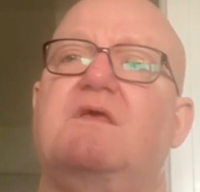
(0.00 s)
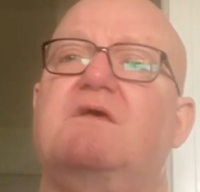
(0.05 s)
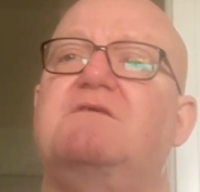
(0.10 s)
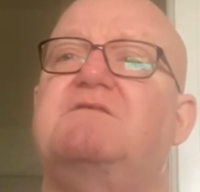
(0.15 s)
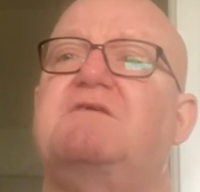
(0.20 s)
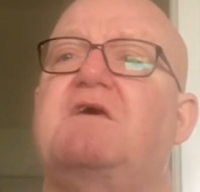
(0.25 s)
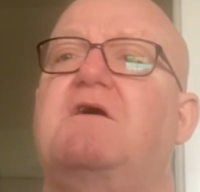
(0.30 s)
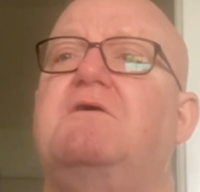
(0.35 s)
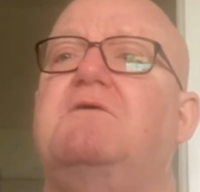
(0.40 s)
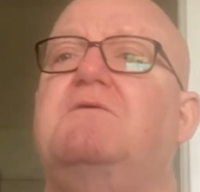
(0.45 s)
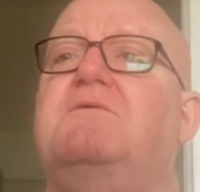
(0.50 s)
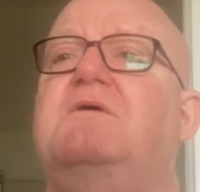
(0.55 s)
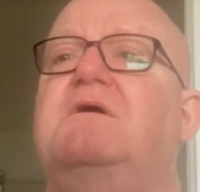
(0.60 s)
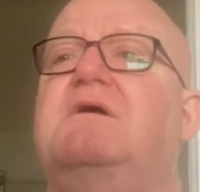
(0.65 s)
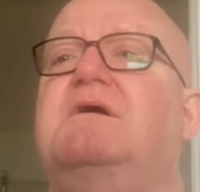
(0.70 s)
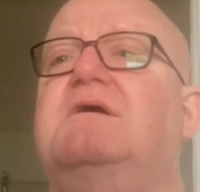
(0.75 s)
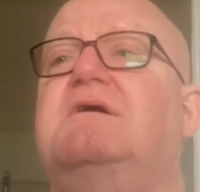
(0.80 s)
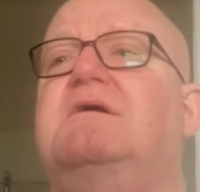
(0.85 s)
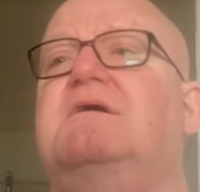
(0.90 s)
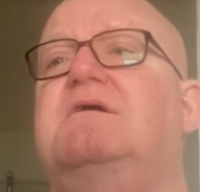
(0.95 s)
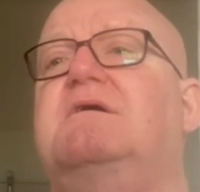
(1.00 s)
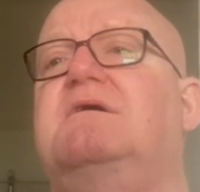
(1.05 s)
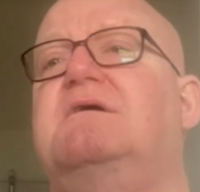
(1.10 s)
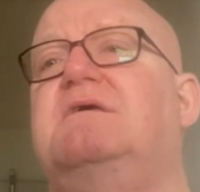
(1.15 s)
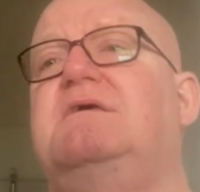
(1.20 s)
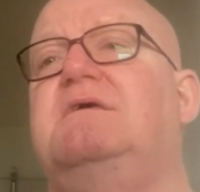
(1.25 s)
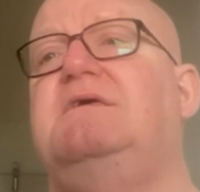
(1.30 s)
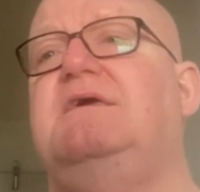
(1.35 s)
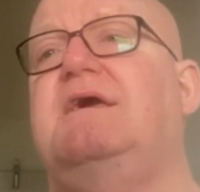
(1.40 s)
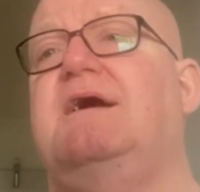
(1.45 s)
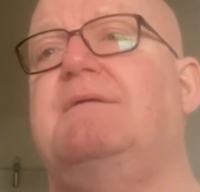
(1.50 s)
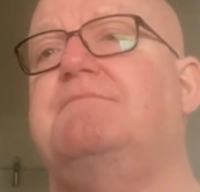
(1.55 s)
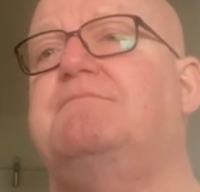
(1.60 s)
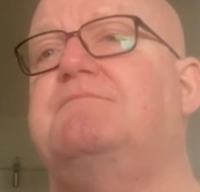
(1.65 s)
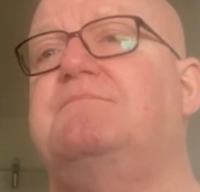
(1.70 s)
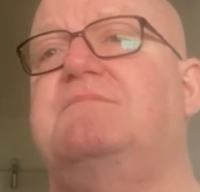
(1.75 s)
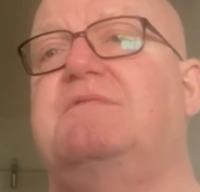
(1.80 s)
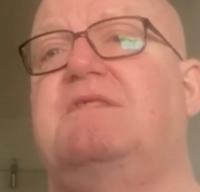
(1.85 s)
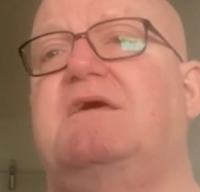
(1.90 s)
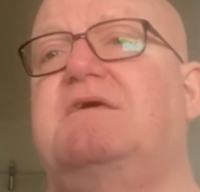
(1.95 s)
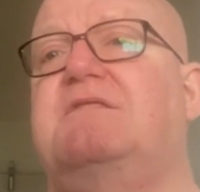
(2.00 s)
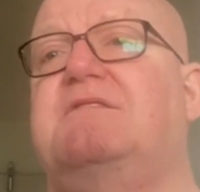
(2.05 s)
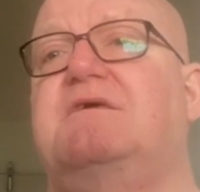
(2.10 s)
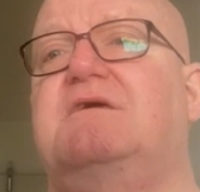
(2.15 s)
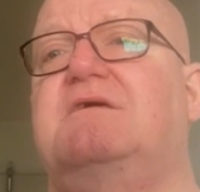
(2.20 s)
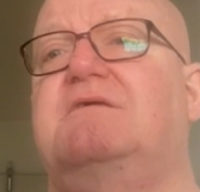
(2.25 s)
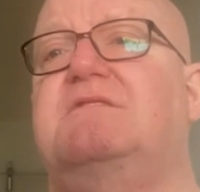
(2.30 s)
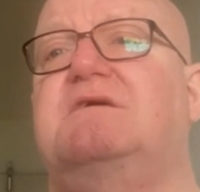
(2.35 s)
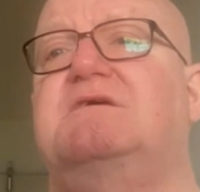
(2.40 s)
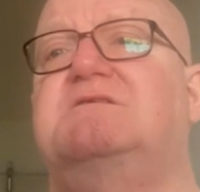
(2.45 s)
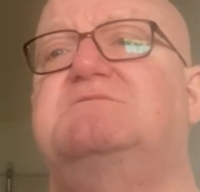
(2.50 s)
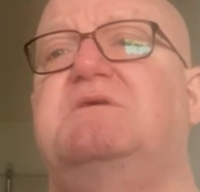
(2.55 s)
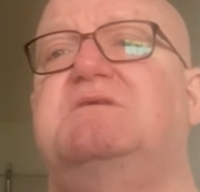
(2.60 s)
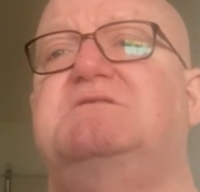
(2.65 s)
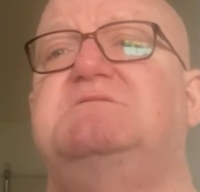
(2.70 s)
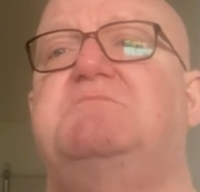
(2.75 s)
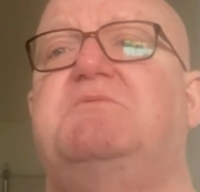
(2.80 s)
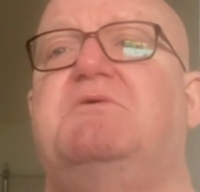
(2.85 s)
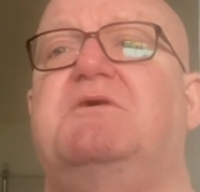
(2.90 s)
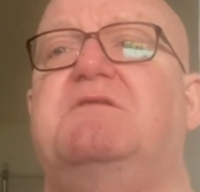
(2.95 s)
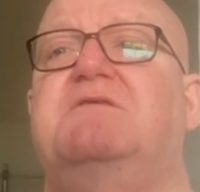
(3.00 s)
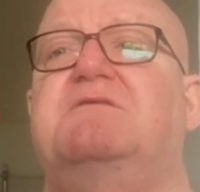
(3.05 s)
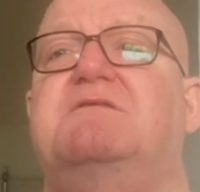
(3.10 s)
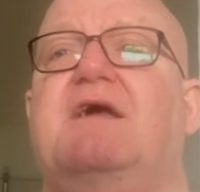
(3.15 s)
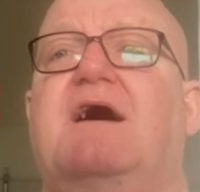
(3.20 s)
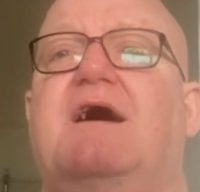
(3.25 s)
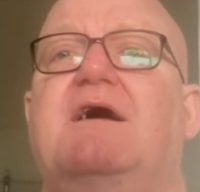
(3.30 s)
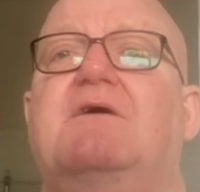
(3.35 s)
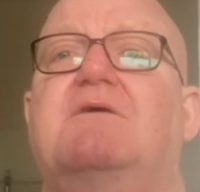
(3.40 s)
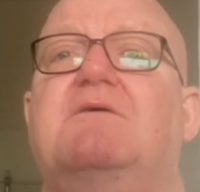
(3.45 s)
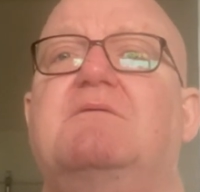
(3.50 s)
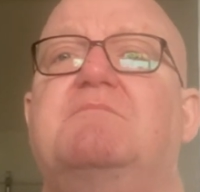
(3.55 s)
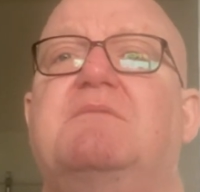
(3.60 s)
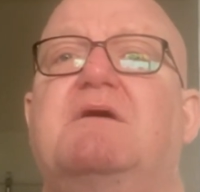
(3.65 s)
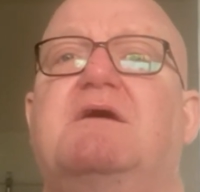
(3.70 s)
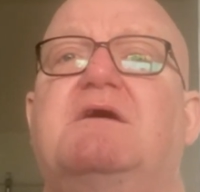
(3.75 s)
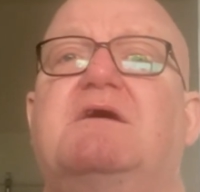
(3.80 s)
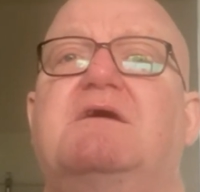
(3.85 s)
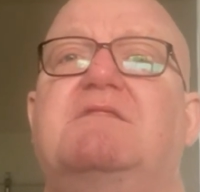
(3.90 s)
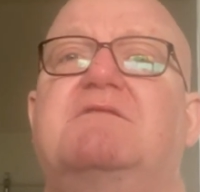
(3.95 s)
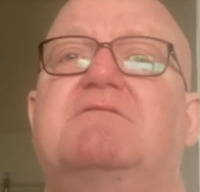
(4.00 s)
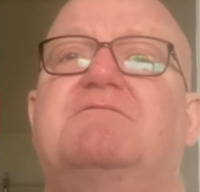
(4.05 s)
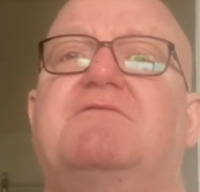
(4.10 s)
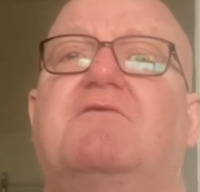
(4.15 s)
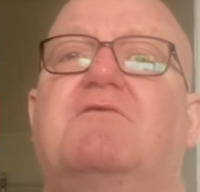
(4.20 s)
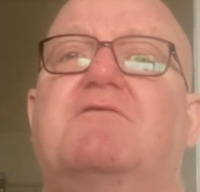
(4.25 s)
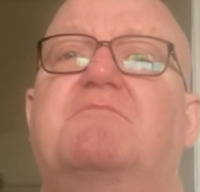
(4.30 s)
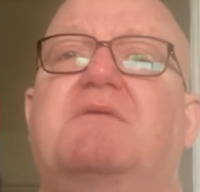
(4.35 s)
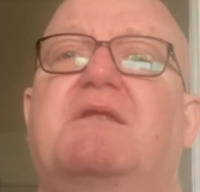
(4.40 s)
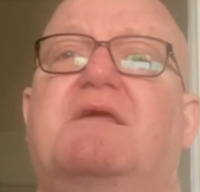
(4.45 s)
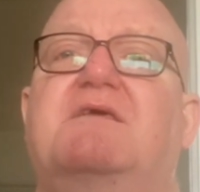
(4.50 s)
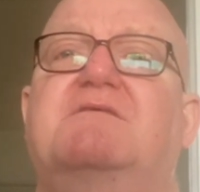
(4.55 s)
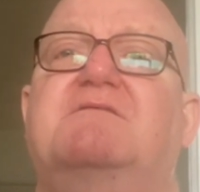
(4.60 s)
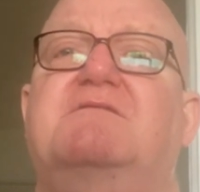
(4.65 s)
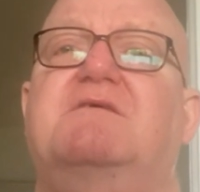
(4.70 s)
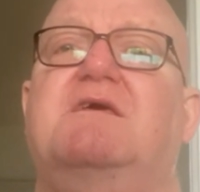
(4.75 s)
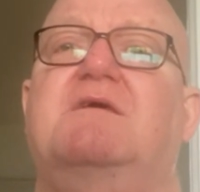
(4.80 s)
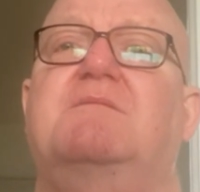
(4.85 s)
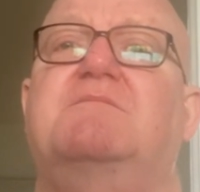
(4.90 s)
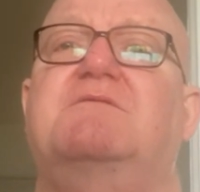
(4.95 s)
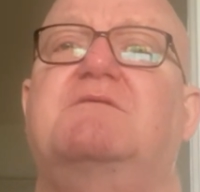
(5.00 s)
So, yeah, they're 20 points now behind the 4th place team.